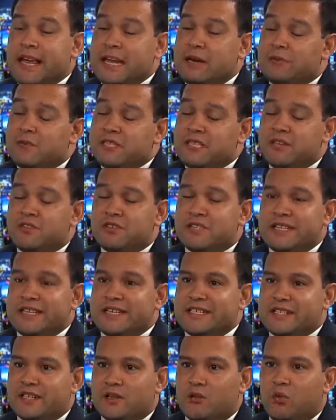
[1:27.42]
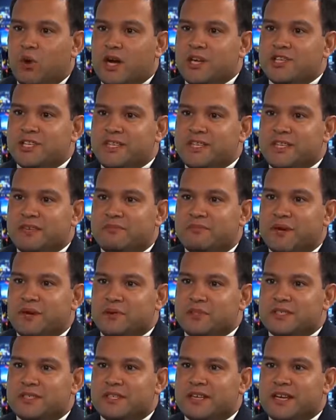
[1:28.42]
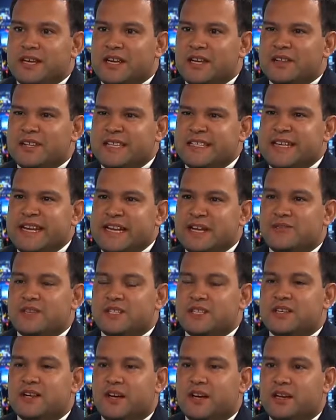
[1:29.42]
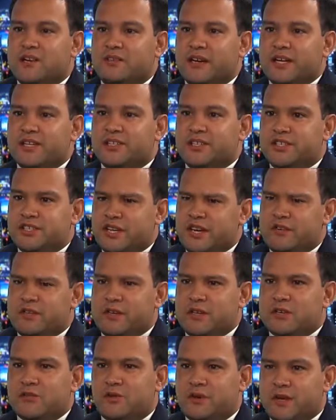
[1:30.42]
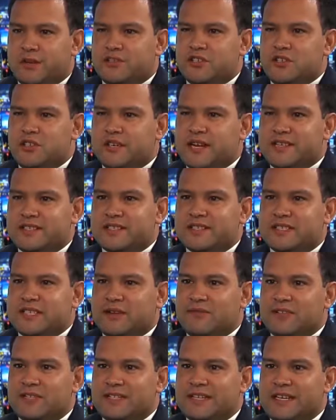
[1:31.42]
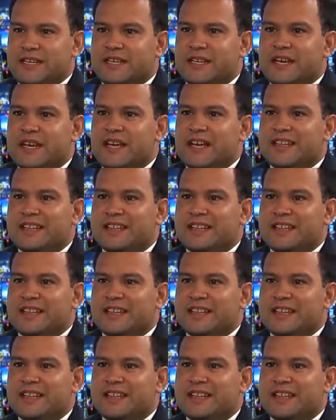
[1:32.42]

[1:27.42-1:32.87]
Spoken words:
And what's interesting is in the Washington Post, the day of his inauguration, January 20th, 2017,